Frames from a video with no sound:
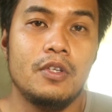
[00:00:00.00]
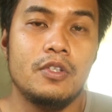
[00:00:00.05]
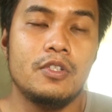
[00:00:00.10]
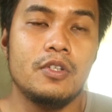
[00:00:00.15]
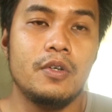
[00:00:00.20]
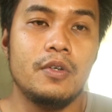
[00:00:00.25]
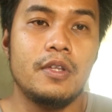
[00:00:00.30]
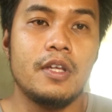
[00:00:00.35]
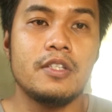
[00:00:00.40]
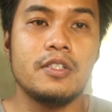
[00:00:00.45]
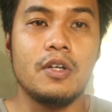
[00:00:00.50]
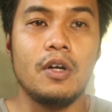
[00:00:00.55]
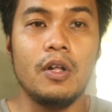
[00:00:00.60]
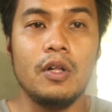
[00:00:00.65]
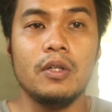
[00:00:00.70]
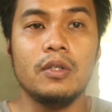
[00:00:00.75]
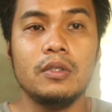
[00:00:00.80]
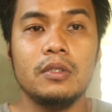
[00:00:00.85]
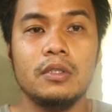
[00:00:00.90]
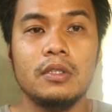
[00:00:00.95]
So that's
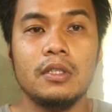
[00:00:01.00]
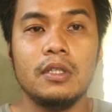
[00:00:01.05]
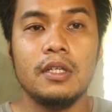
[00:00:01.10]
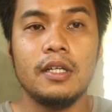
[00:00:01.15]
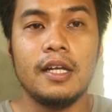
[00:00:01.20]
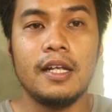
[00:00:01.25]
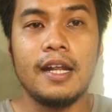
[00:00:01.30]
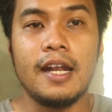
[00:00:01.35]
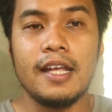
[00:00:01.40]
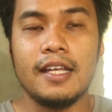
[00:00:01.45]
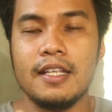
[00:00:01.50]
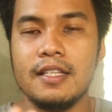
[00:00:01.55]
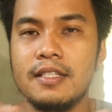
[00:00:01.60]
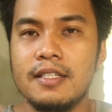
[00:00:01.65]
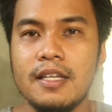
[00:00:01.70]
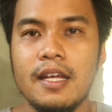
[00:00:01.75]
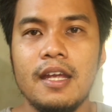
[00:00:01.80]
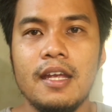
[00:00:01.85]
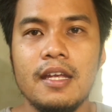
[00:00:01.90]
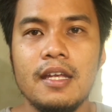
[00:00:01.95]
all that I can
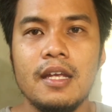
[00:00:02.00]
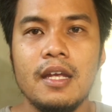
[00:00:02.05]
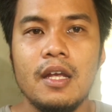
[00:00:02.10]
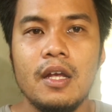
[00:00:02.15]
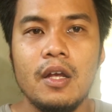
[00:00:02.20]
say